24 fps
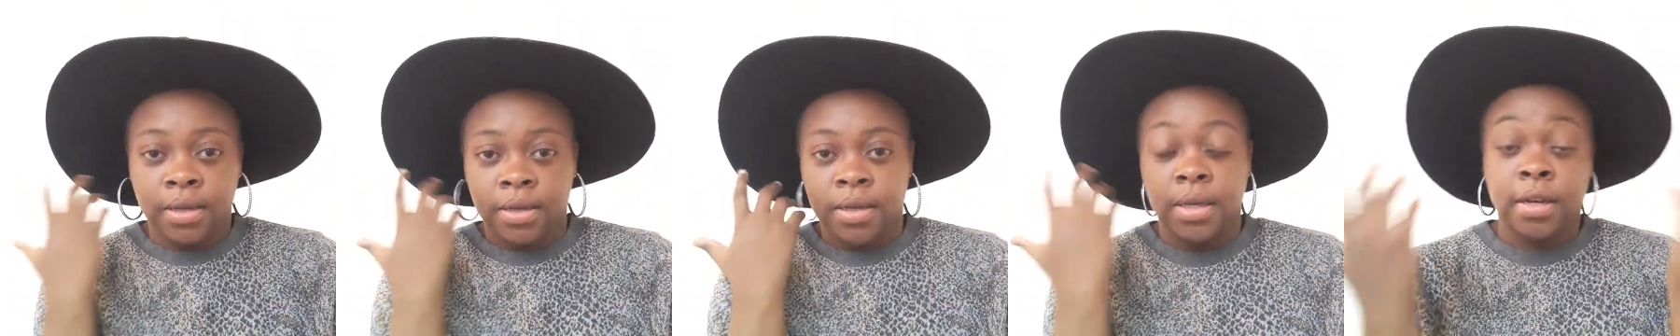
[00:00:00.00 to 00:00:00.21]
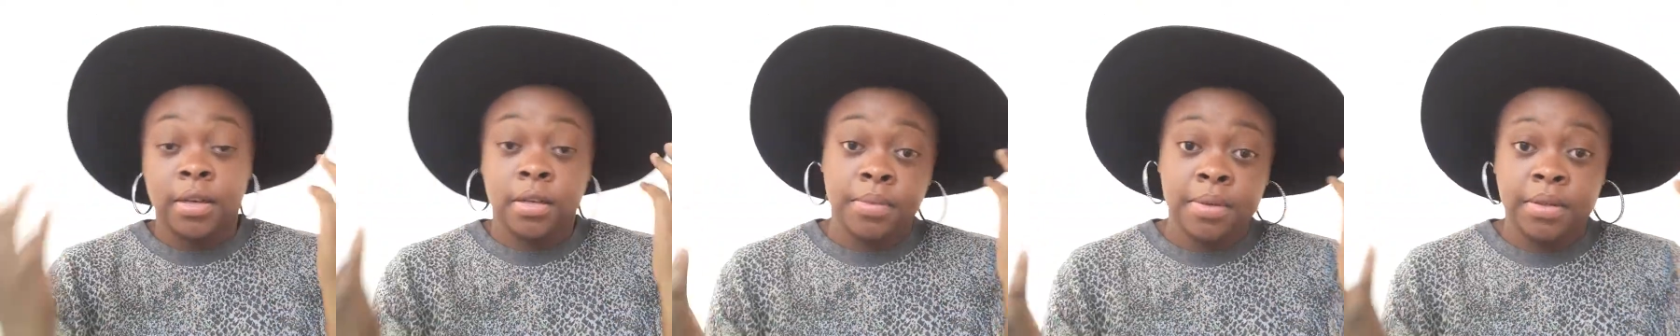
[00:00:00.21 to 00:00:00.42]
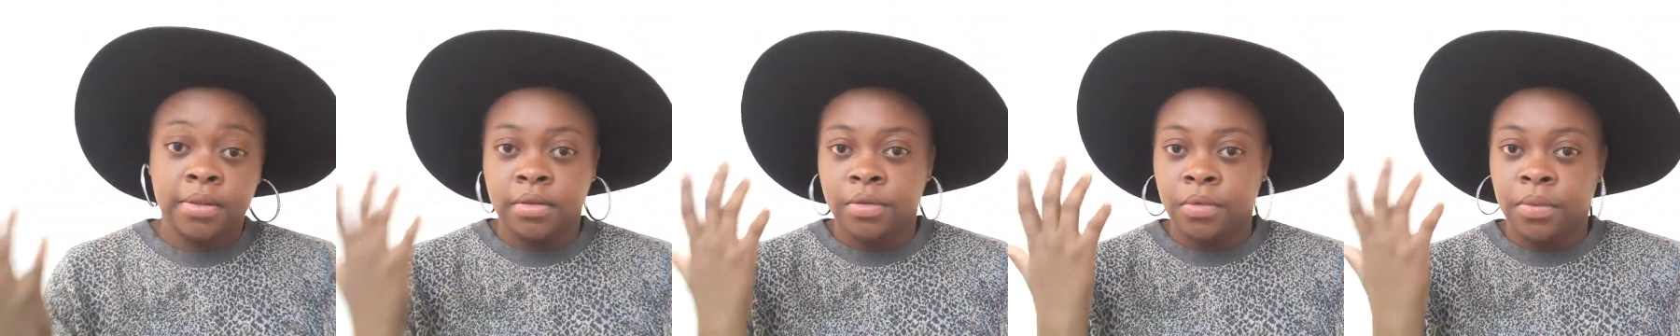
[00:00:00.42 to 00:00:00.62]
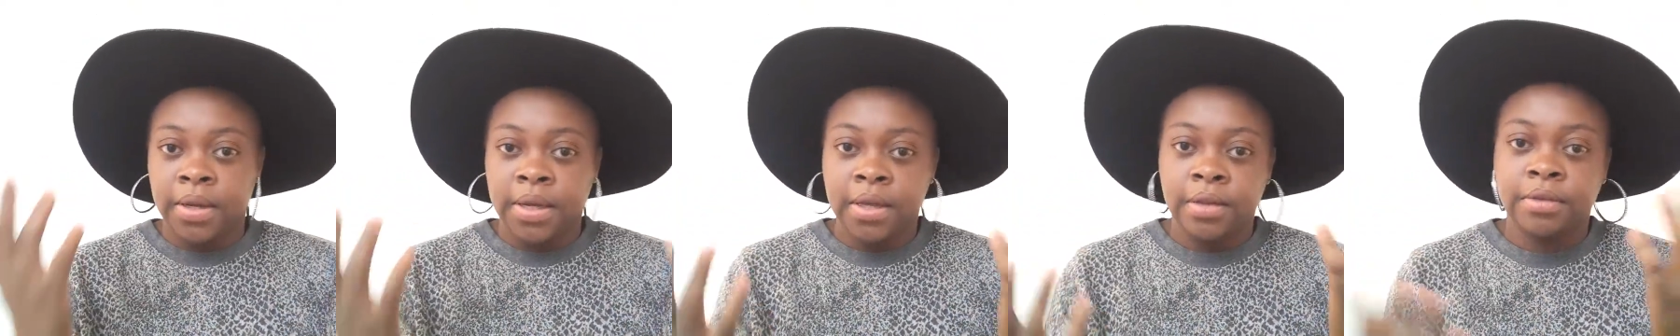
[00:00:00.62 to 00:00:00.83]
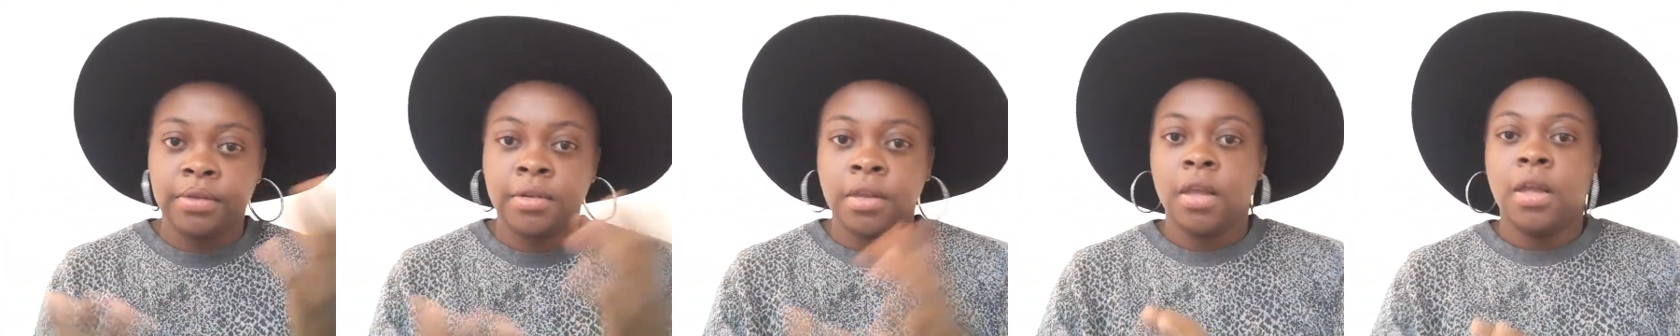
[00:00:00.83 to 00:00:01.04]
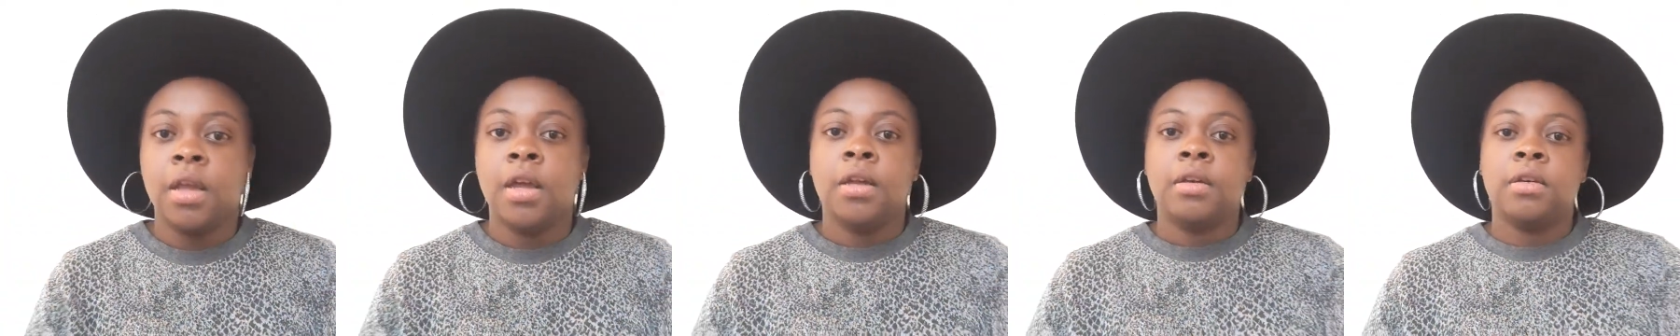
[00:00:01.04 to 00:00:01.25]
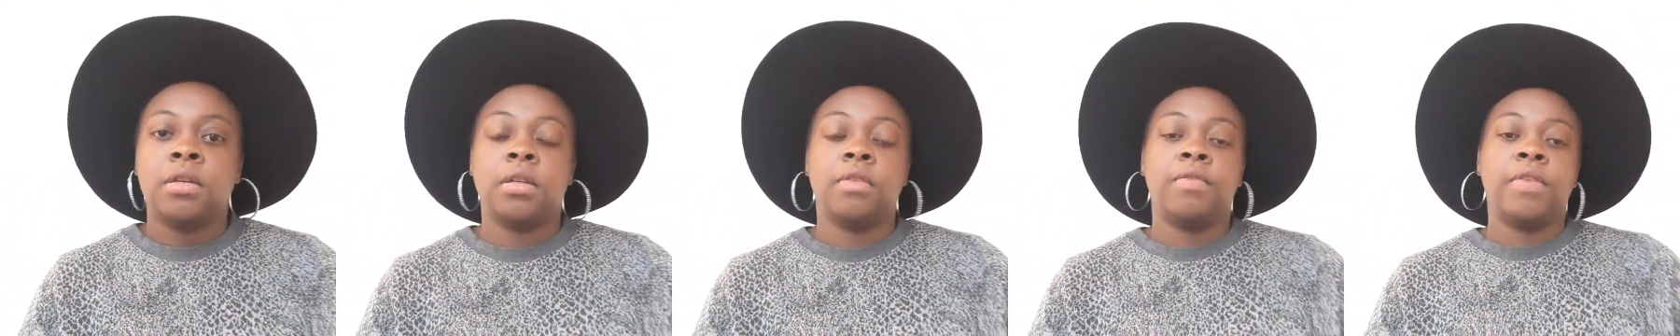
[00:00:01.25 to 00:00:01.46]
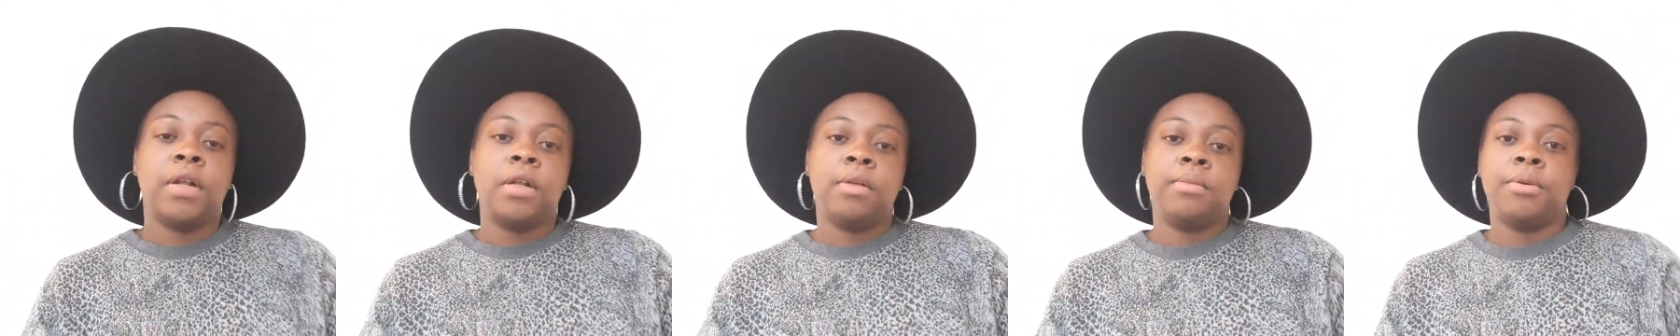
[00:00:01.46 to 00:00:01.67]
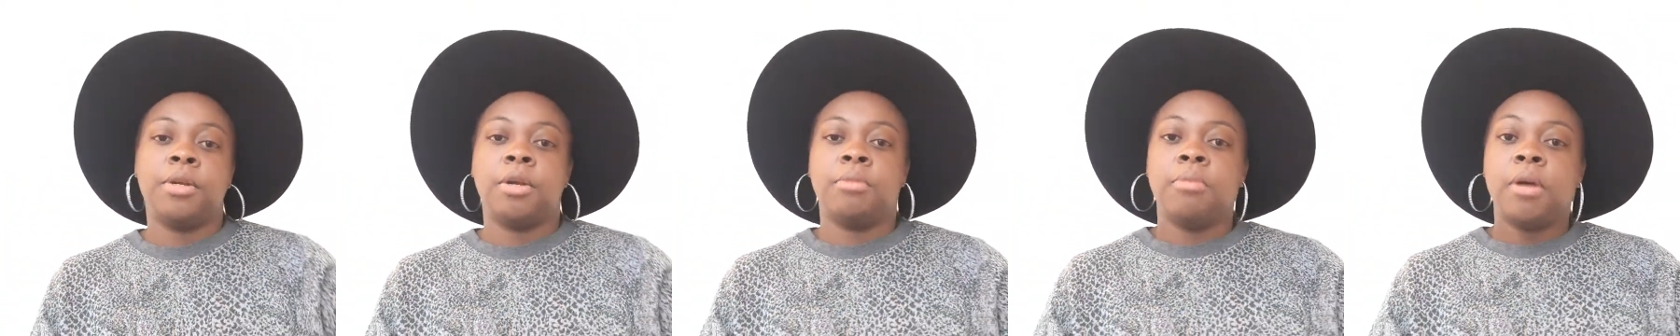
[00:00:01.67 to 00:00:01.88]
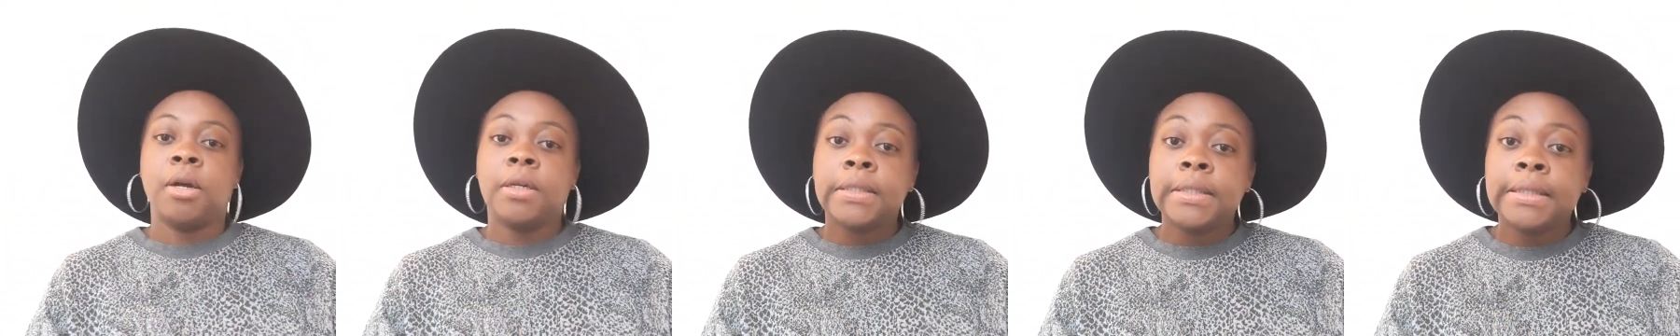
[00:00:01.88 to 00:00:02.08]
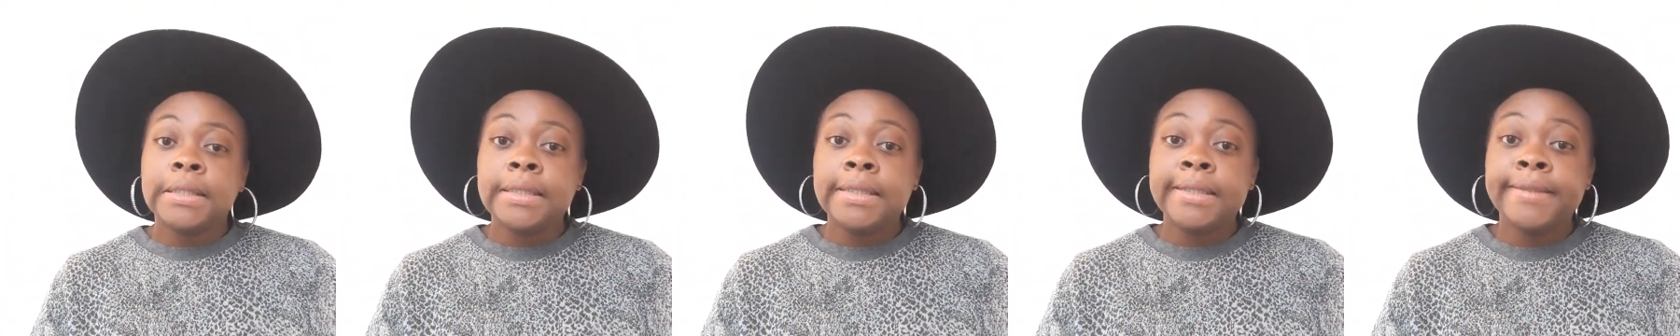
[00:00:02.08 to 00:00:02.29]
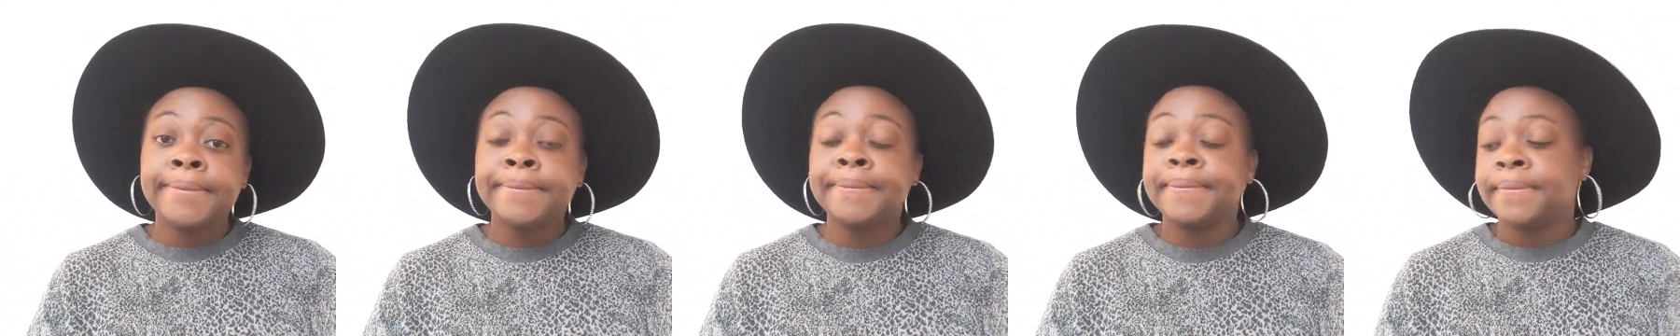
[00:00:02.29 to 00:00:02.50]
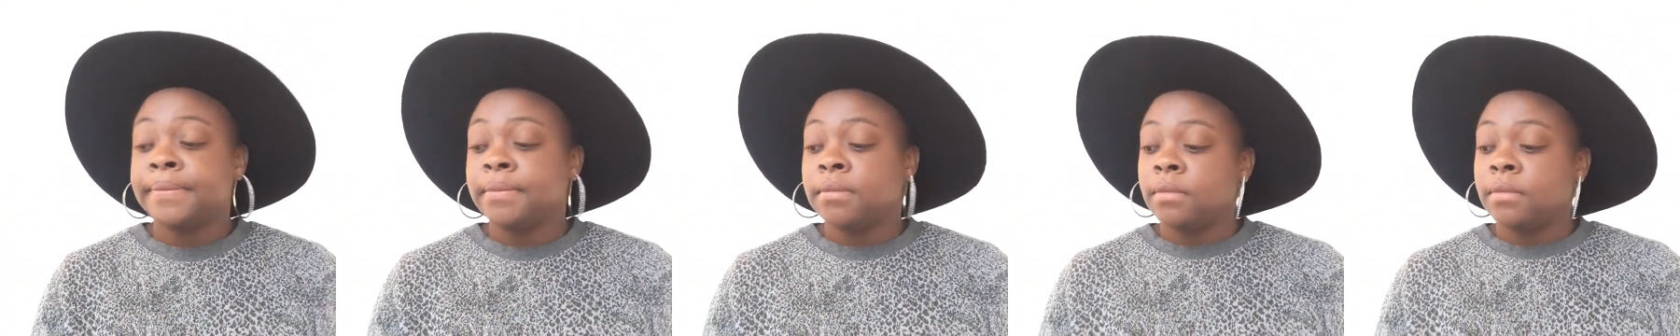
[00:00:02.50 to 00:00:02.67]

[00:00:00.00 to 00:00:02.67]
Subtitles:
inexpensive ways to develop your marketing.